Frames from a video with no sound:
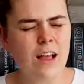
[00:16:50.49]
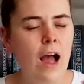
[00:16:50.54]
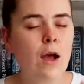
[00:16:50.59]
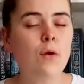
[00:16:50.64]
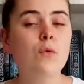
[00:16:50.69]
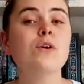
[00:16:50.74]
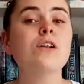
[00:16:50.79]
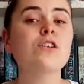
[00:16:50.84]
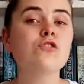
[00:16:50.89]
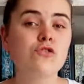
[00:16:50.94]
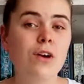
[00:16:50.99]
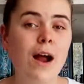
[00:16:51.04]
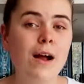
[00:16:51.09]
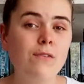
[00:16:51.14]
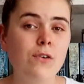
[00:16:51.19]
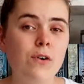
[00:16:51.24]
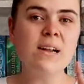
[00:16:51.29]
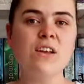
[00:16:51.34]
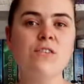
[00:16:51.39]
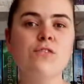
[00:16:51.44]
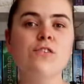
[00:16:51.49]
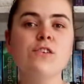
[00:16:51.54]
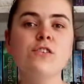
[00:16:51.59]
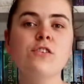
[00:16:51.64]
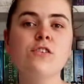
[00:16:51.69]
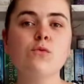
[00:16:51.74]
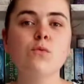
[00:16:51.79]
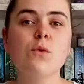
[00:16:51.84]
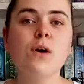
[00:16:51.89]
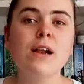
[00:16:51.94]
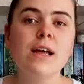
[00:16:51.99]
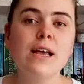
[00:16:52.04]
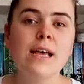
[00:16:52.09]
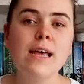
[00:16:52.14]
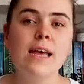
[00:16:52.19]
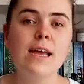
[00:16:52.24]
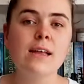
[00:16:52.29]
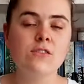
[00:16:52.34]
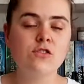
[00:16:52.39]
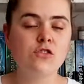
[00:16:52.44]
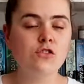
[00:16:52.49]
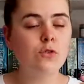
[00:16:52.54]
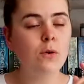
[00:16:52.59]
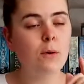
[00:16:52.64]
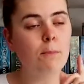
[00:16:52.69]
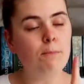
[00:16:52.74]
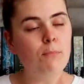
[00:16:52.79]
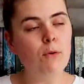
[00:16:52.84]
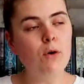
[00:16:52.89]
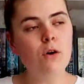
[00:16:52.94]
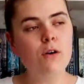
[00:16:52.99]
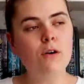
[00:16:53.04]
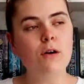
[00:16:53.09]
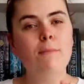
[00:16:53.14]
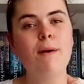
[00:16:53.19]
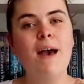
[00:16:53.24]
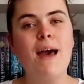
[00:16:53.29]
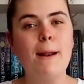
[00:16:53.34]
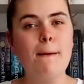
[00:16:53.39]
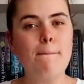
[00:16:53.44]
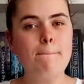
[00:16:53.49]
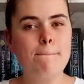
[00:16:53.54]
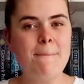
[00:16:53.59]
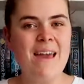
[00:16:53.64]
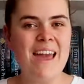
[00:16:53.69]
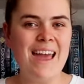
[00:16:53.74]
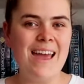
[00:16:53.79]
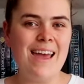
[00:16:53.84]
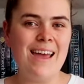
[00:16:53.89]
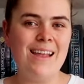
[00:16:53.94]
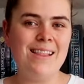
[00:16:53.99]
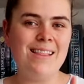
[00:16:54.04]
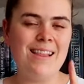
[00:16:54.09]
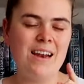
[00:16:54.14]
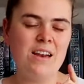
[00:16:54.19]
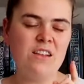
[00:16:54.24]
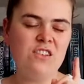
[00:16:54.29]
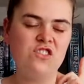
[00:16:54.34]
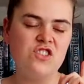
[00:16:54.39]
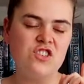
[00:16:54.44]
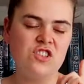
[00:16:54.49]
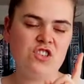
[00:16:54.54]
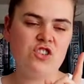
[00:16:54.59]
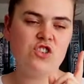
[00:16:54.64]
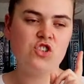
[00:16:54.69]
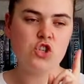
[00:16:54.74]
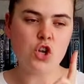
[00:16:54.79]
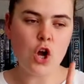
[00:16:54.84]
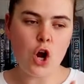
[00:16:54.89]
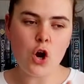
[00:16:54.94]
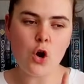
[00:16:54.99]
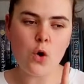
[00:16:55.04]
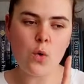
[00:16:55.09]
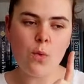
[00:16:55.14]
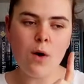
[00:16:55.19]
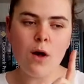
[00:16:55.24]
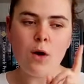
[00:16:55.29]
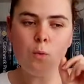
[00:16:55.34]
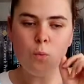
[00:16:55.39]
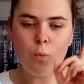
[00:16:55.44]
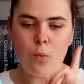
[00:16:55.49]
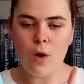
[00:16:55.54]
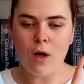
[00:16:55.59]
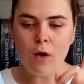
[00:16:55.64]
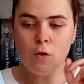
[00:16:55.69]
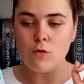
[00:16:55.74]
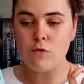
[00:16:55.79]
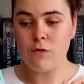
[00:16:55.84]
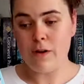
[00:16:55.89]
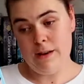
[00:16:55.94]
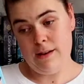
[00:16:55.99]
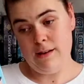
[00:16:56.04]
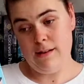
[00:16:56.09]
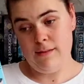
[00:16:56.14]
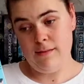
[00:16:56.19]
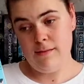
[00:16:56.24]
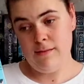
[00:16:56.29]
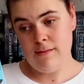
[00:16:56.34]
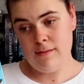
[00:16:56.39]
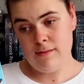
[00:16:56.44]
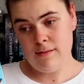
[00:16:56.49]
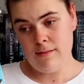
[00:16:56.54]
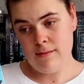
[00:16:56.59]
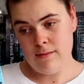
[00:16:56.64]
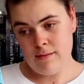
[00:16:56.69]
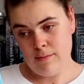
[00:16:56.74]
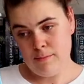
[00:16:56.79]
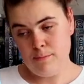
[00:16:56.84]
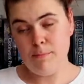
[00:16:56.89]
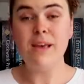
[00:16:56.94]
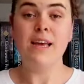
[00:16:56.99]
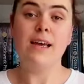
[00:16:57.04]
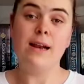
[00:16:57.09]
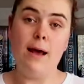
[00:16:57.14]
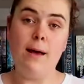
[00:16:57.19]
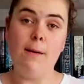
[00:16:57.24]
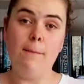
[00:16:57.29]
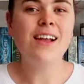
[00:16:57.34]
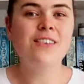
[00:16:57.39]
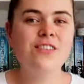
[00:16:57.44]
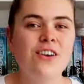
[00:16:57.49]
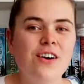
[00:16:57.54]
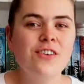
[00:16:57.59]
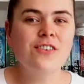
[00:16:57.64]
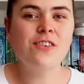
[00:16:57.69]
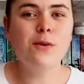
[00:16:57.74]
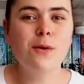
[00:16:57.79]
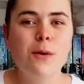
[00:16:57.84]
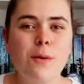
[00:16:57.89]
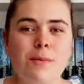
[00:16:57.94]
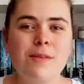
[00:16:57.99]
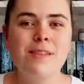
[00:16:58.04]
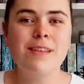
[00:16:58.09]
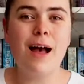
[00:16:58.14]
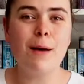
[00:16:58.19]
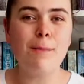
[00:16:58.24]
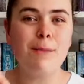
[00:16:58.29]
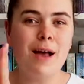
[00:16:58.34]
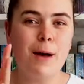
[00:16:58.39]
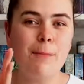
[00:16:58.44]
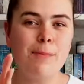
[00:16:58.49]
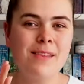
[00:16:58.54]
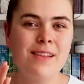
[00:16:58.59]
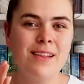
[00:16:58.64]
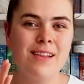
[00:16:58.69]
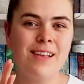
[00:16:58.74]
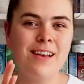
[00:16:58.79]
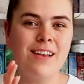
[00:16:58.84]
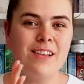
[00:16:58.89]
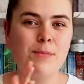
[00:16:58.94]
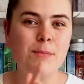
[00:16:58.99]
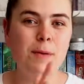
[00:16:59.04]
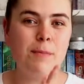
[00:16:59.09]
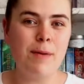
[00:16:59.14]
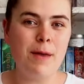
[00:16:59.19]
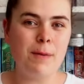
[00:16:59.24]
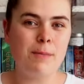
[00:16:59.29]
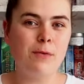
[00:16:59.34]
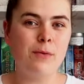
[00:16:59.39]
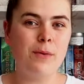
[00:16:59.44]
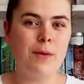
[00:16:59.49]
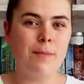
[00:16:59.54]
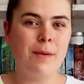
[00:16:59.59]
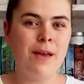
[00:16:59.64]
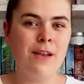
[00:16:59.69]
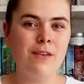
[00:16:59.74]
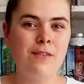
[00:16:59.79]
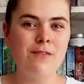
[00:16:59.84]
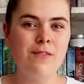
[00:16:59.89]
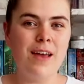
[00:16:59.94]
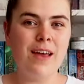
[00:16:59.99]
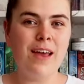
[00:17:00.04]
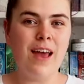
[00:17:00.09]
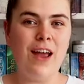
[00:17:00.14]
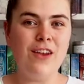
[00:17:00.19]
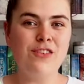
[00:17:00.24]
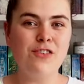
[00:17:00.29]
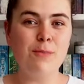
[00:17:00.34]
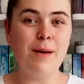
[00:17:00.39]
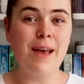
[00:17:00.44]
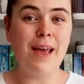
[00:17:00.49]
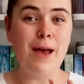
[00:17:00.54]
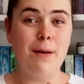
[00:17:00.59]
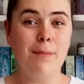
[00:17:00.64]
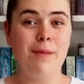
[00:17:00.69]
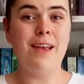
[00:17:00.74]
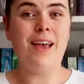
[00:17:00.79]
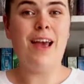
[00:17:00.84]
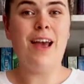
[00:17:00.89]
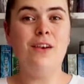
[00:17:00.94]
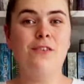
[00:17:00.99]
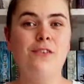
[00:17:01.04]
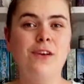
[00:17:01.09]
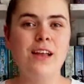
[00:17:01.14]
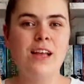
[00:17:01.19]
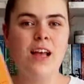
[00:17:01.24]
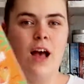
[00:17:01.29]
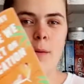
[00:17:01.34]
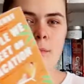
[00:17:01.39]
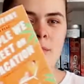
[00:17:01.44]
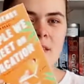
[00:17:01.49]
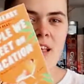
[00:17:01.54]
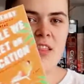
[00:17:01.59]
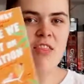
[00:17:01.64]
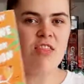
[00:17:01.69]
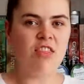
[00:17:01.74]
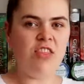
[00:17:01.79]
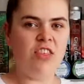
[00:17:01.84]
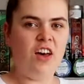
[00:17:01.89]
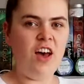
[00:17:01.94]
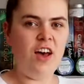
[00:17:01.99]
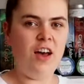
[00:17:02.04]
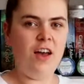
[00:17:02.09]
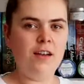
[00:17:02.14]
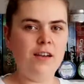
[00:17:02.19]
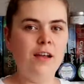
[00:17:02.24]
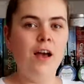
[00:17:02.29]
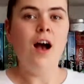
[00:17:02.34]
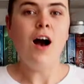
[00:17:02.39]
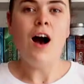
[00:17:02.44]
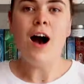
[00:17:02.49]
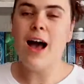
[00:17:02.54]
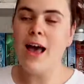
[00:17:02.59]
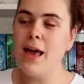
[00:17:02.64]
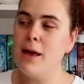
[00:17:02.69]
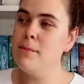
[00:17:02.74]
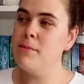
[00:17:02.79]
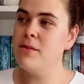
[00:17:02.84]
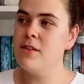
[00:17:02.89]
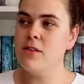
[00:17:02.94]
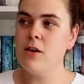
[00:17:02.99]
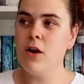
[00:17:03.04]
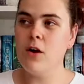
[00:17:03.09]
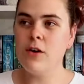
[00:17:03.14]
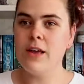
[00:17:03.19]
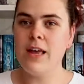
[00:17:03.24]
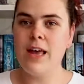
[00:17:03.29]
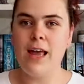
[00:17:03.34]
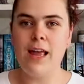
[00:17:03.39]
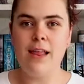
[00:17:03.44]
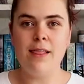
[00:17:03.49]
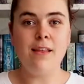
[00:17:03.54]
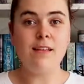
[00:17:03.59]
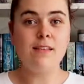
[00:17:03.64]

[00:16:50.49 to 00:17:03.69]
I want to travel. But if you just want to get to a book about a man that is just so well written, pick it up. I told you what was coming up on the list, but People We Meet on Vacation by Emily Henry comes in third. I am so keen.